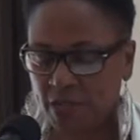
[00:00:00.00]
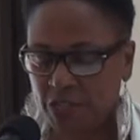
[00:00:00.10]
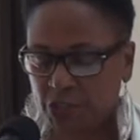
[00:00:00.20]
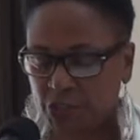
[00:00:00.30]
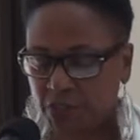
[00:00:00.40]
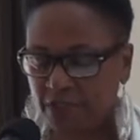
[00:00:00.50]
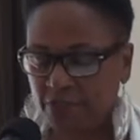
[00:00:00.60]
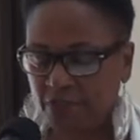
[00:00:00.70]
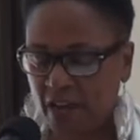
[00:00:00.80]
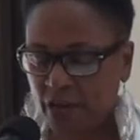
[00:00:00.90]
racially
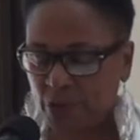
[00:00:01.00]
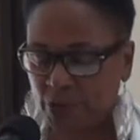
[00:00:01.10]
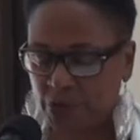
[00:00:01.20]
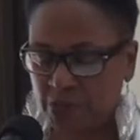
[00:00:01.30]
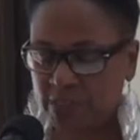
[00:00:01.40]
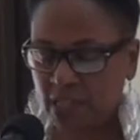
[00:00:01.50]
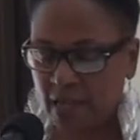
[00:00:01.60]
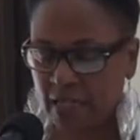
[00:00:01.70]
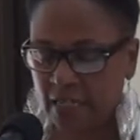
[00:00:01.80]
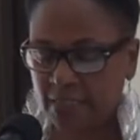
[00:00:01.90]
fired words
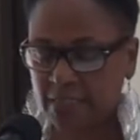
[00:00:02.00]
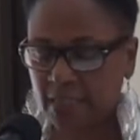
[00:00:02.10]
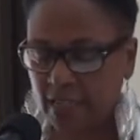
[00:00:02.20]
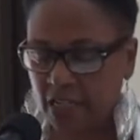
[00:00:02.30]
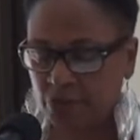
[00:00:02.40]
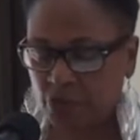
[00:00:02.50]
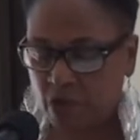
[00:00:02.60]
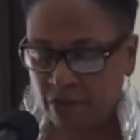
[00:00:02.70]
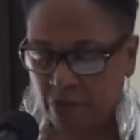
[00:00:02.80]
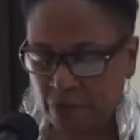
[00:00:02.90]
like slave
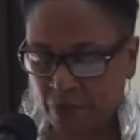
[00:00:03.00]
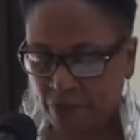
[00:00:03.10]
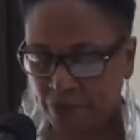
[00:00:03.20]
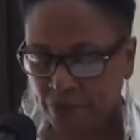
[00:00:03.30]
driver,